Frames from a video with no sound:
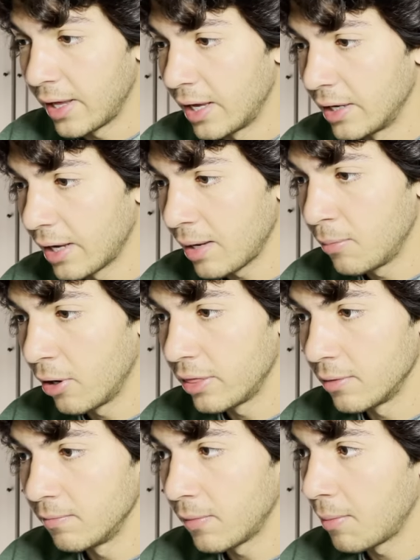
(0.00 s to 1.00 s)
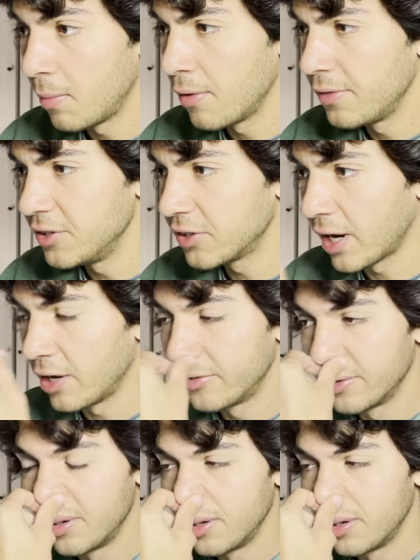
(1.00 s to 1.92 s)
and I bought them, I bought these guys